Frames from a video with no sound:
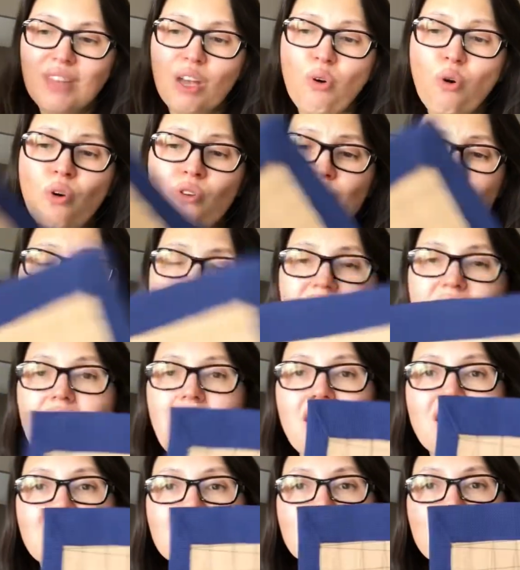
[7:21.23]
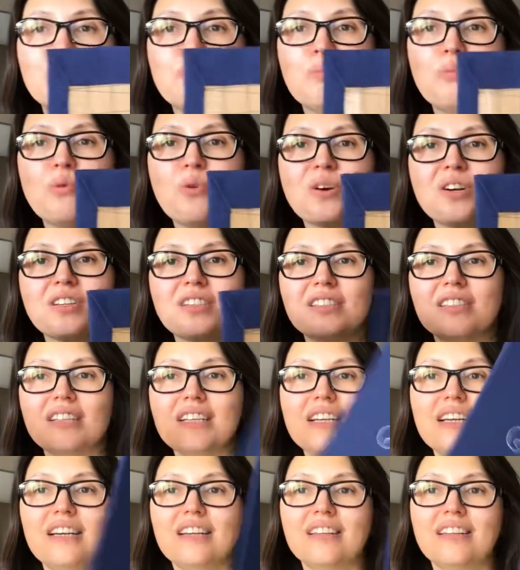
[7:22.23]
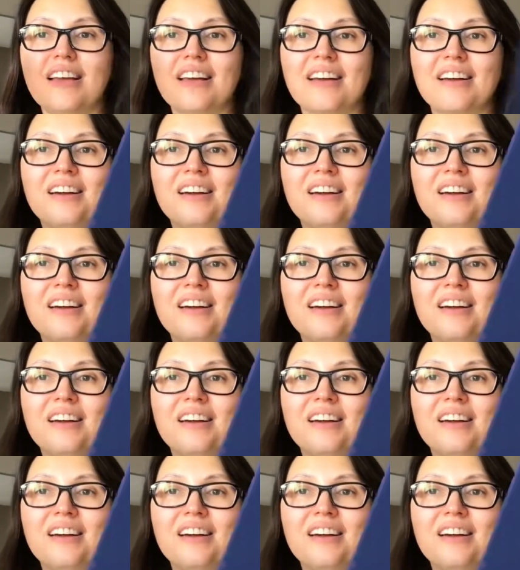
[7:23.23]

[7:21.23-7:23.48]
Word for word: over the carton board like